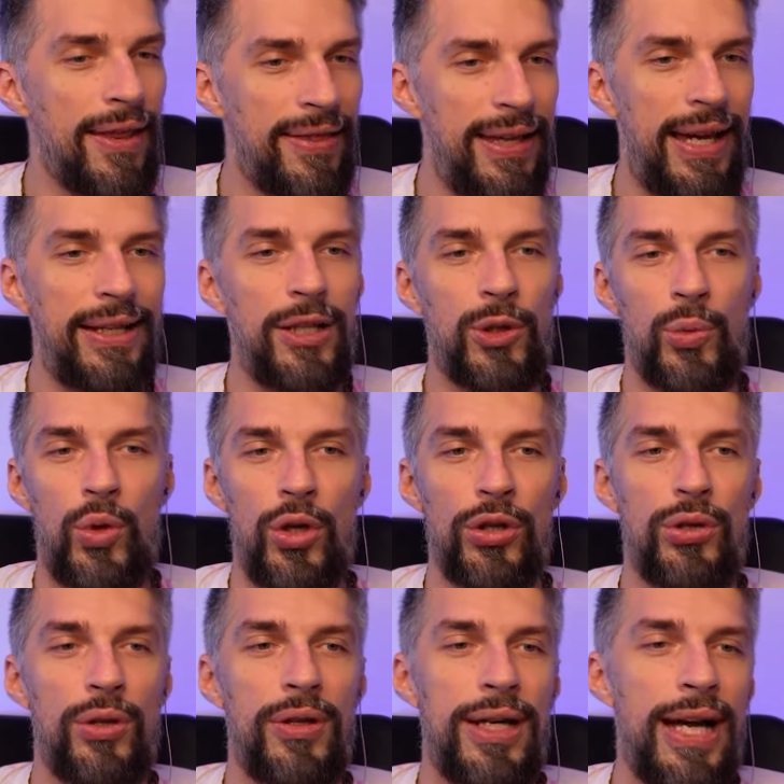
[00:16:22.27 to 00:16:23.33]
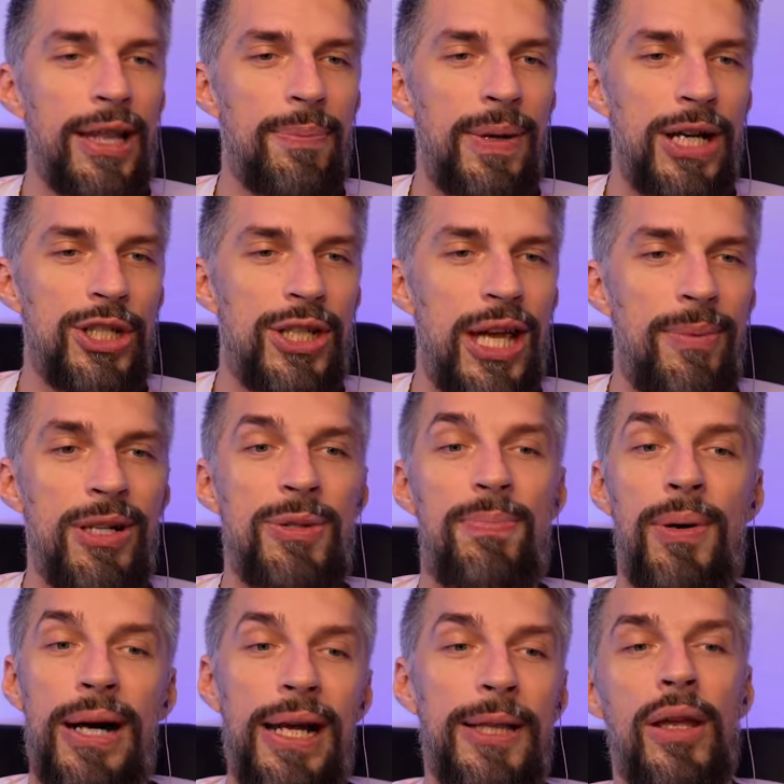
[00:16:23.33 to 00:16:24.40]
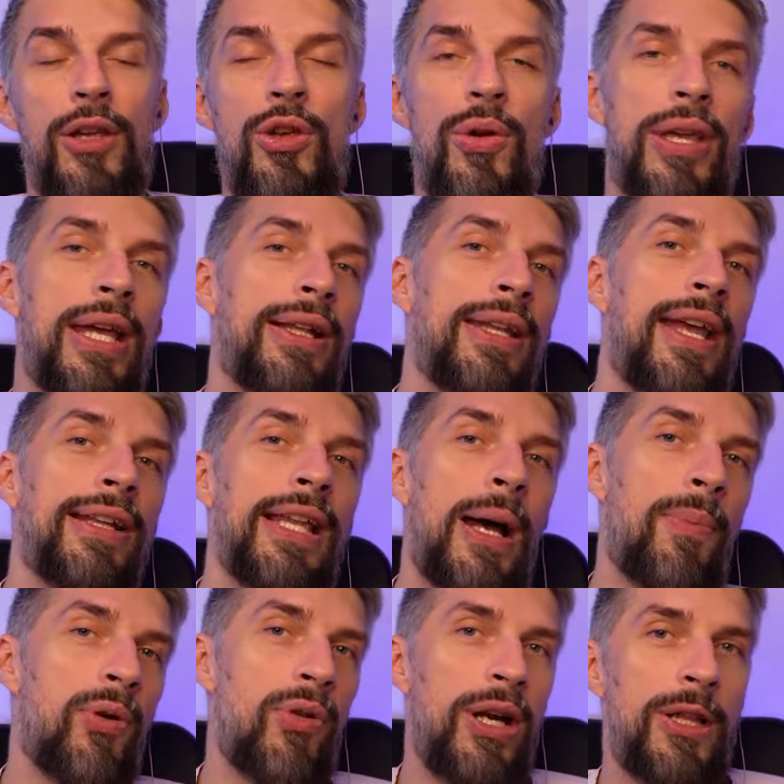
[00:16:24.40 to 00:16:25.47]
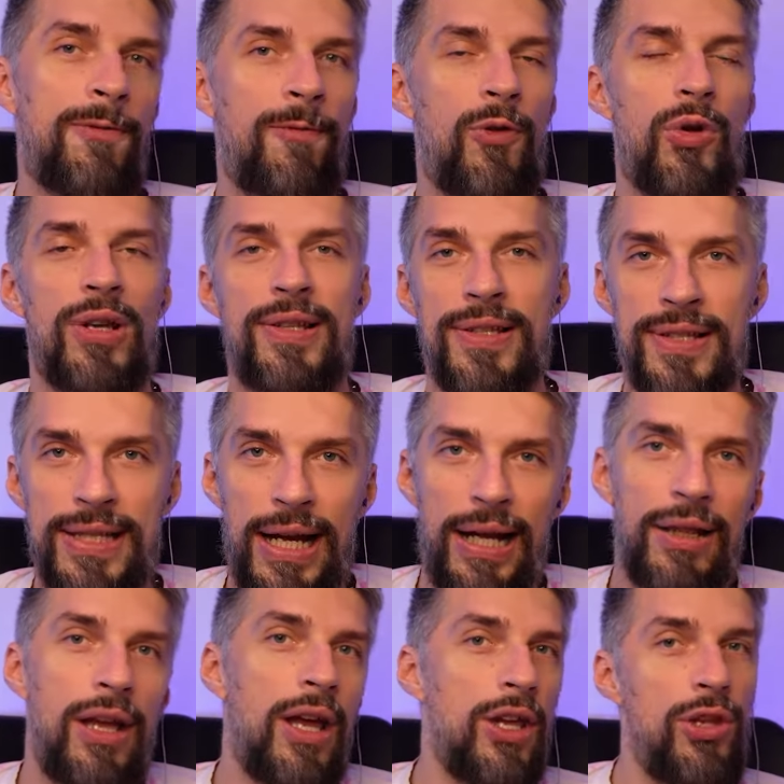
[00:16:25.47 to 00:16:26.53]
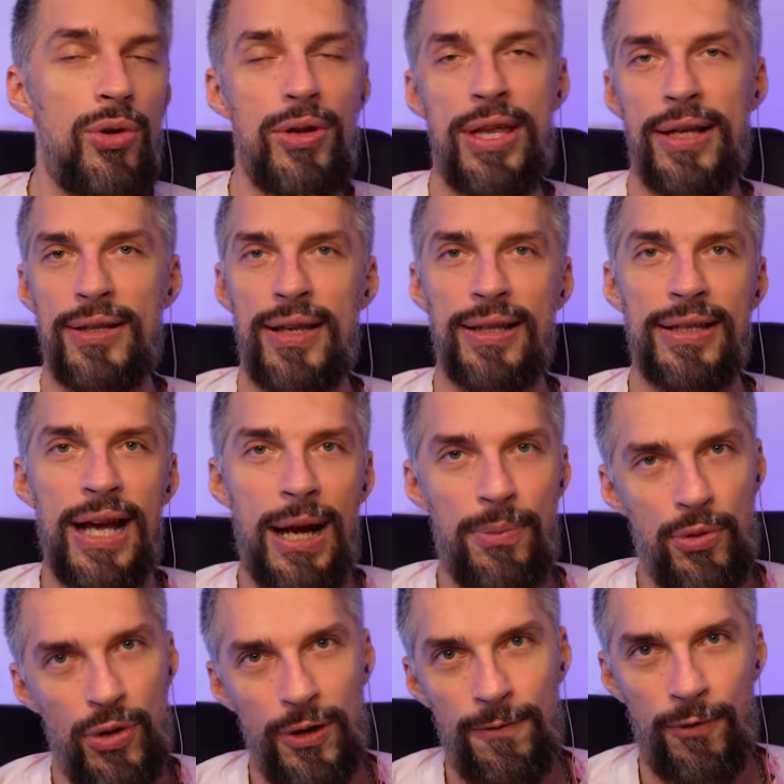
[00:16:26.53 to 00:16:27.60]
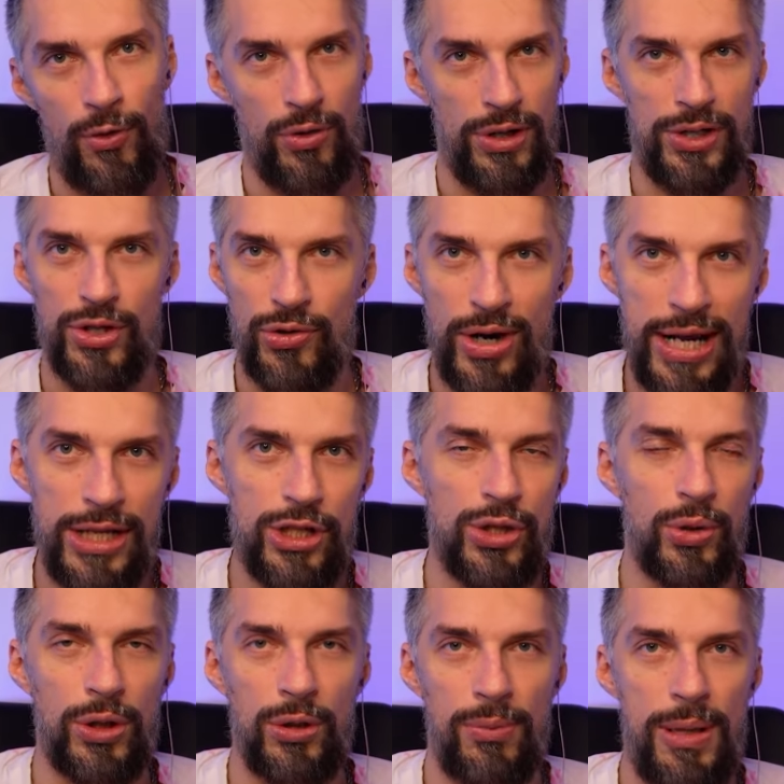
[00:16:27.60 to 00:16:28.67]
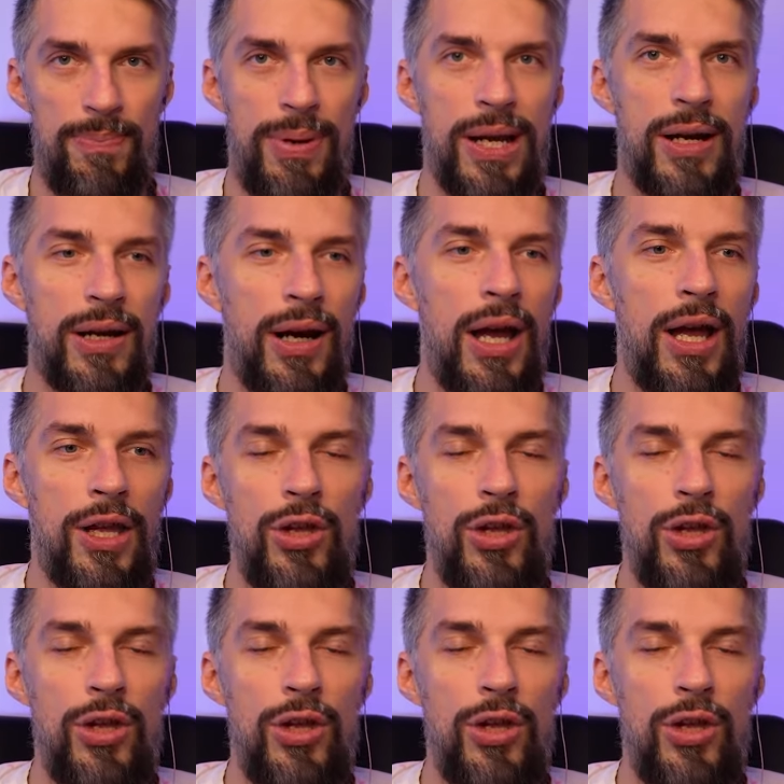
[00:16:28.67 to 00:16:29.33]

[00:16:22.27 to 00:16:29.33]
then it won't do that much damage, but you can get upgrade for the stun, you can get upgrade for its range, so it will be bigger,